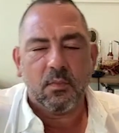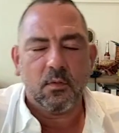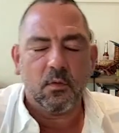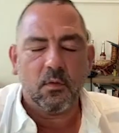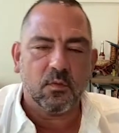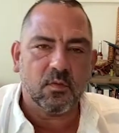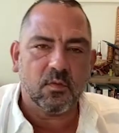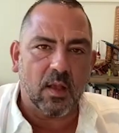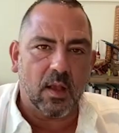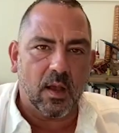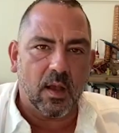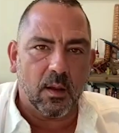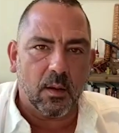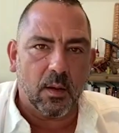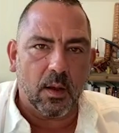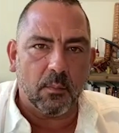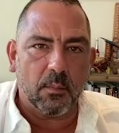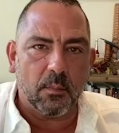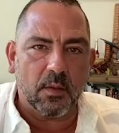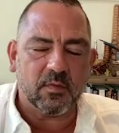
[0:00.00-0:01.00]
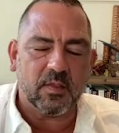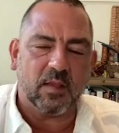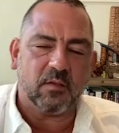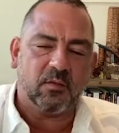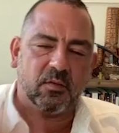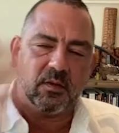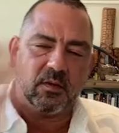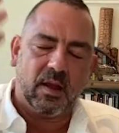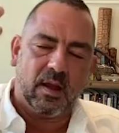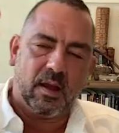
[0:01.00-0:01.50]
There's a
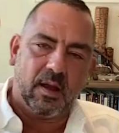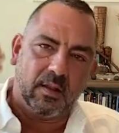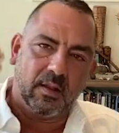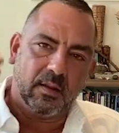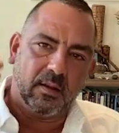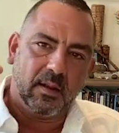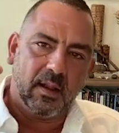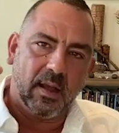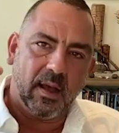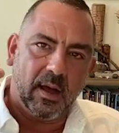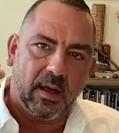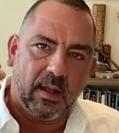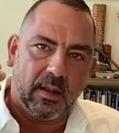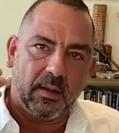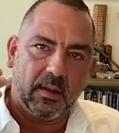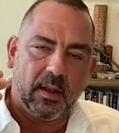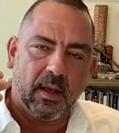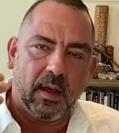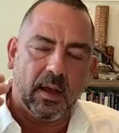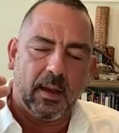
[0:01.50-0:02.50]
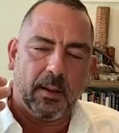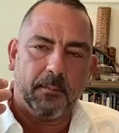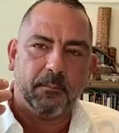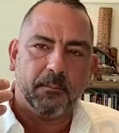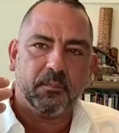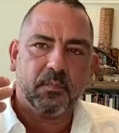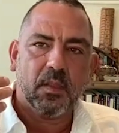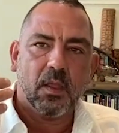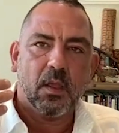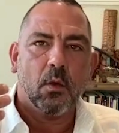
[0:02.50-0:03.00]
section
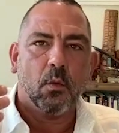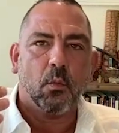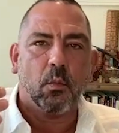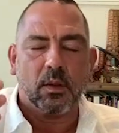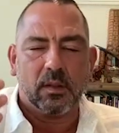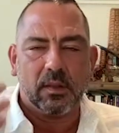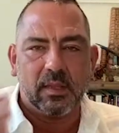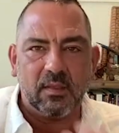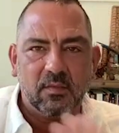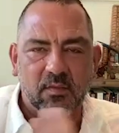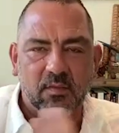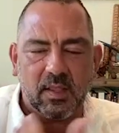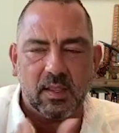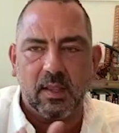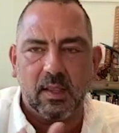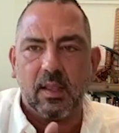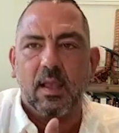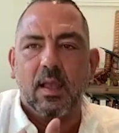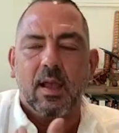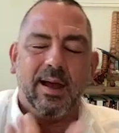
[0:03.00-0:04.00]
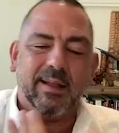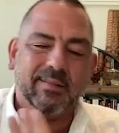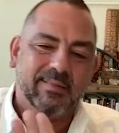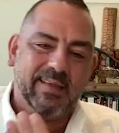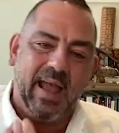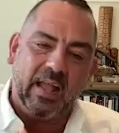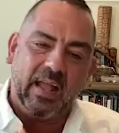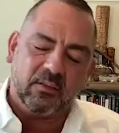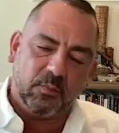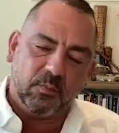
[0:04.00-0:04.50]
on releasing
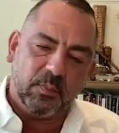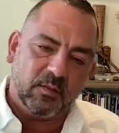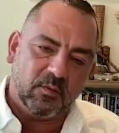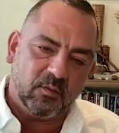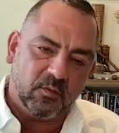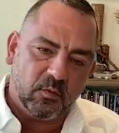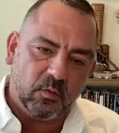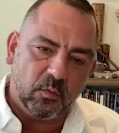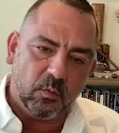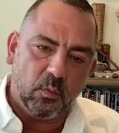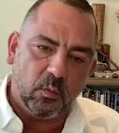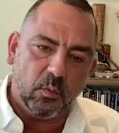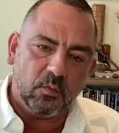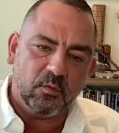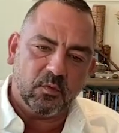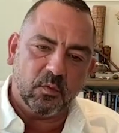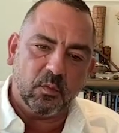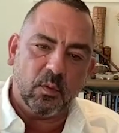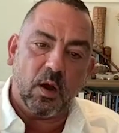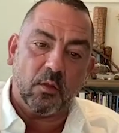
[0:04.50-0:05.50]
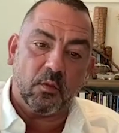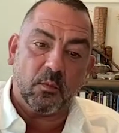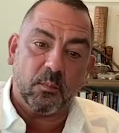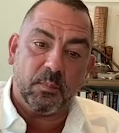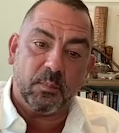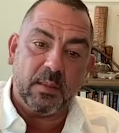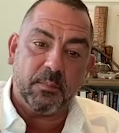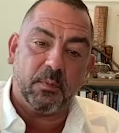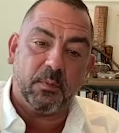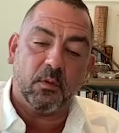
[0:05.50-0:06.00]
attachments to other
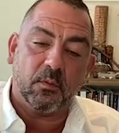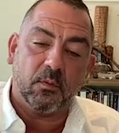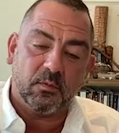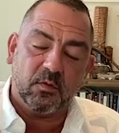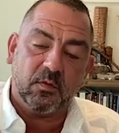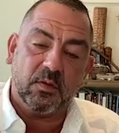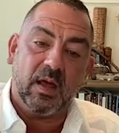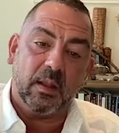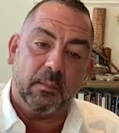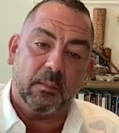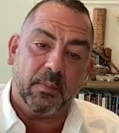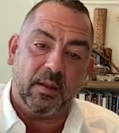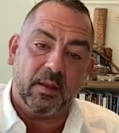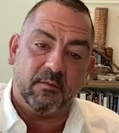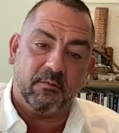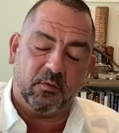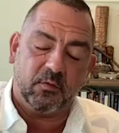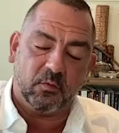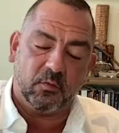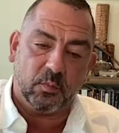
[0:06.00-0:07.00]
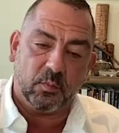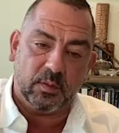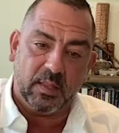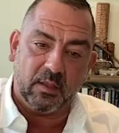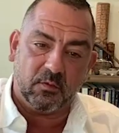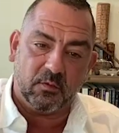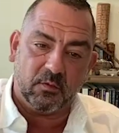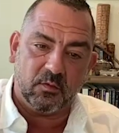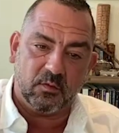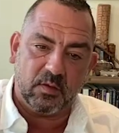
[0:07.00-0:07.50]
people, to non-beneficial
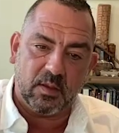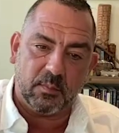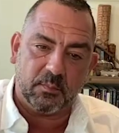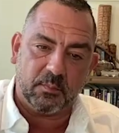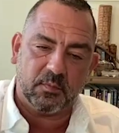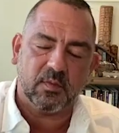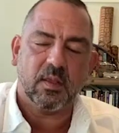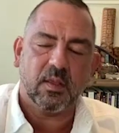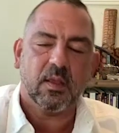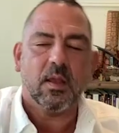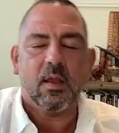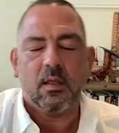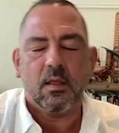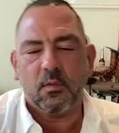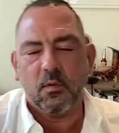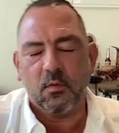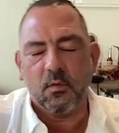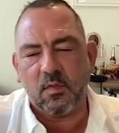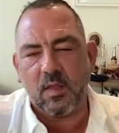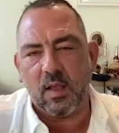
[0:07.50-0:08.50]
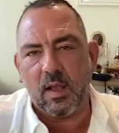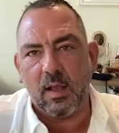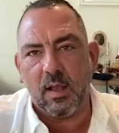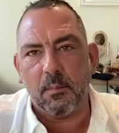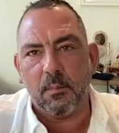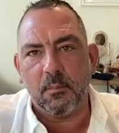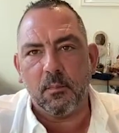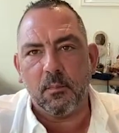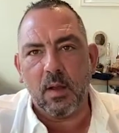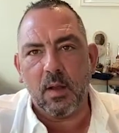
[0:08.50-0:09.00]
relationships. There's a